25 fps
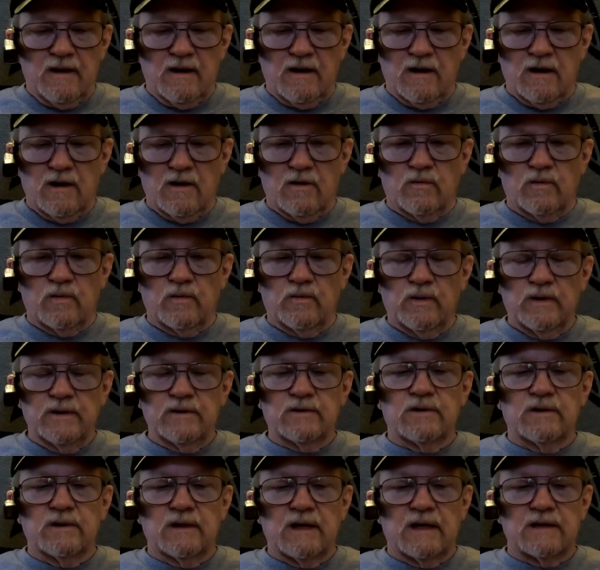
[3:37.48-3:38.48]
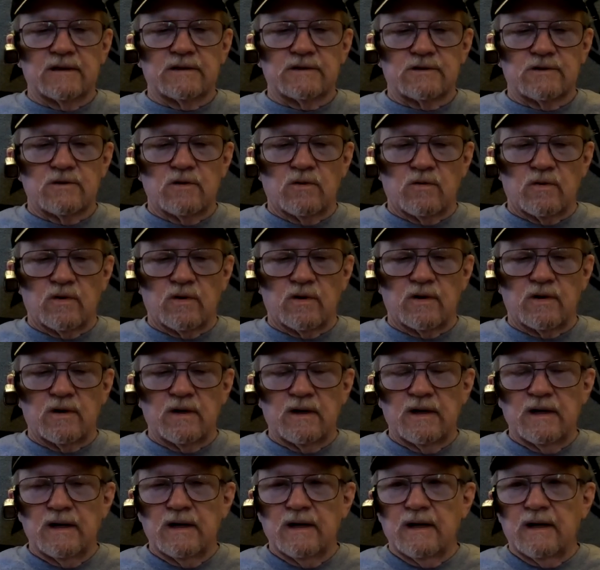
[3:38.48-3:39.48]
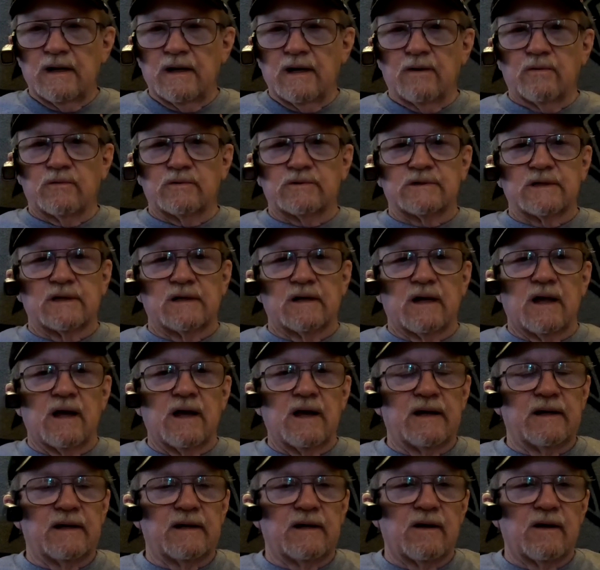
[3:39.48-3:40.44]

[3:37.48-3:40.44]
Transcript: We went to that store and was in line,